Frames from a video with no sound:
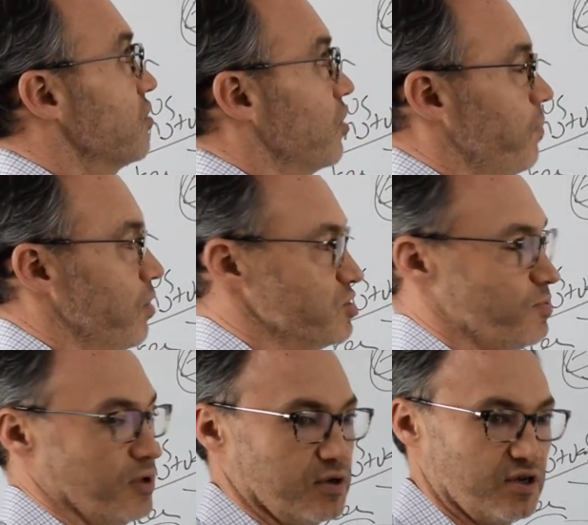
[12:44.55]

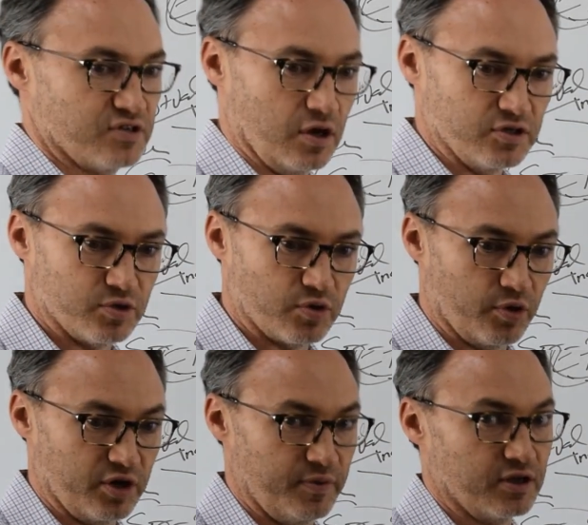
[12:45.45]
Composability is also
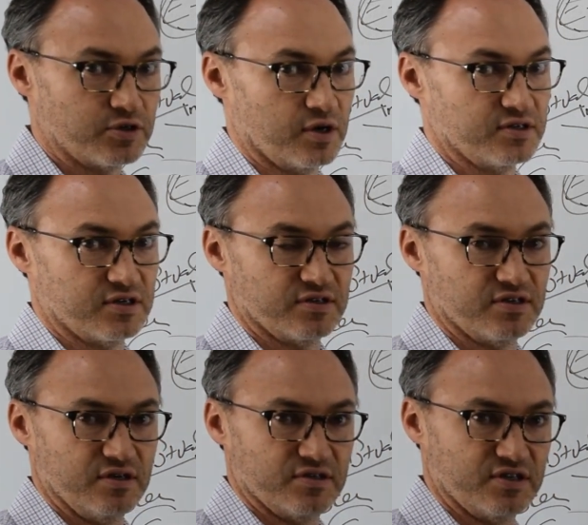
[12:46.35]
going to be interesting
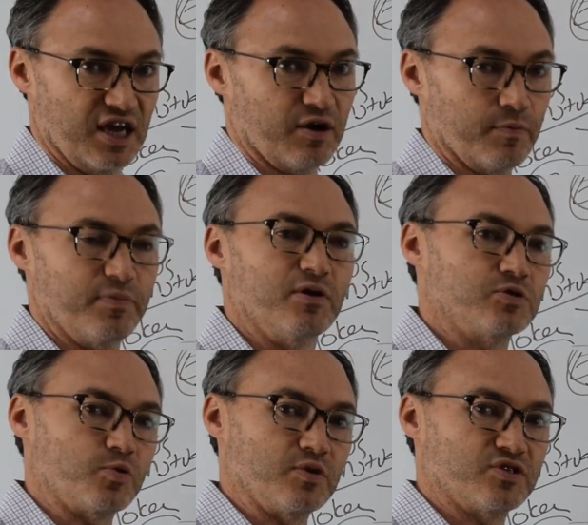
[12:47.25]
to see how it
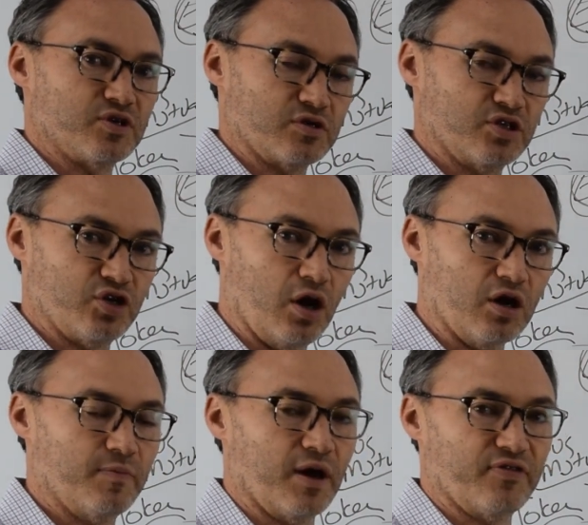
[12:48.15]
builds when we start to
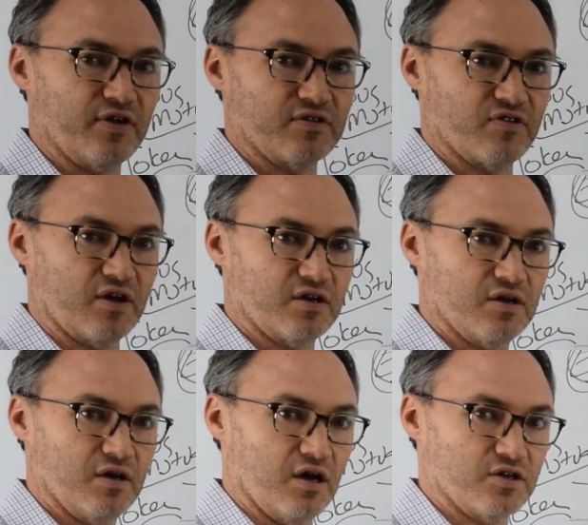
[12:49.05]
talk about things like
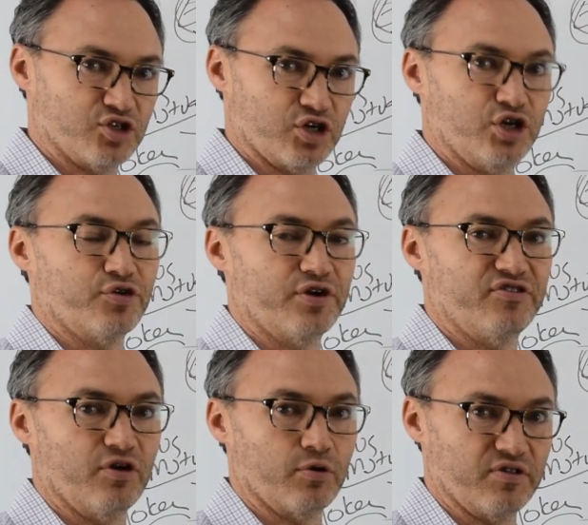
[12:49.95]
security
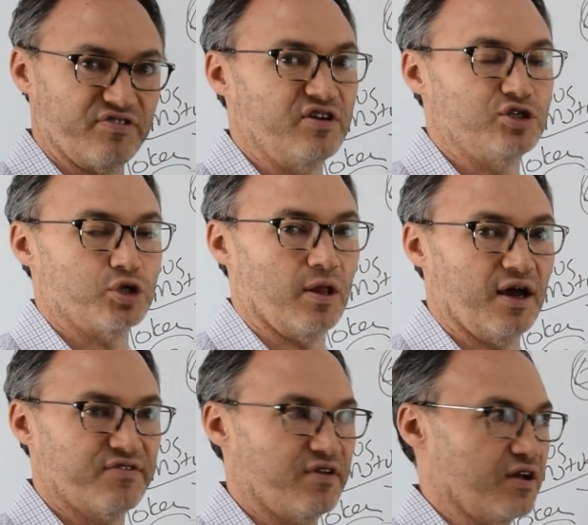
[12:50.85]
tokens, digital
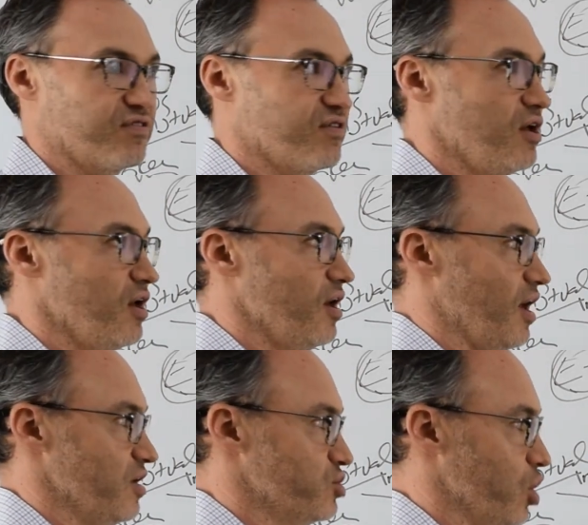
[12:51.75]
assets,
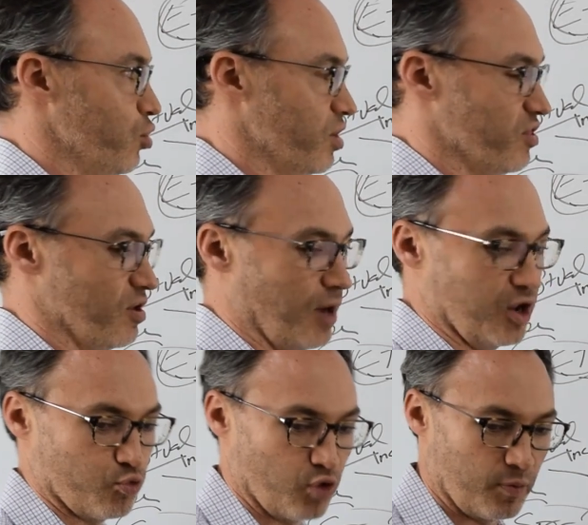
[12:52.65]
a token that
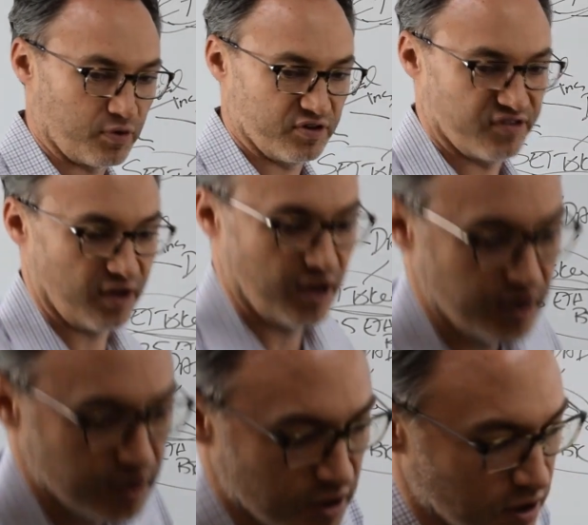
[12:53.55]
might
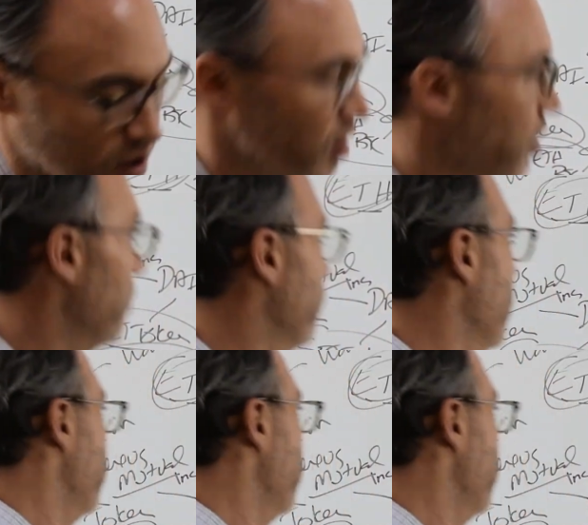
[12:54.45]
represent a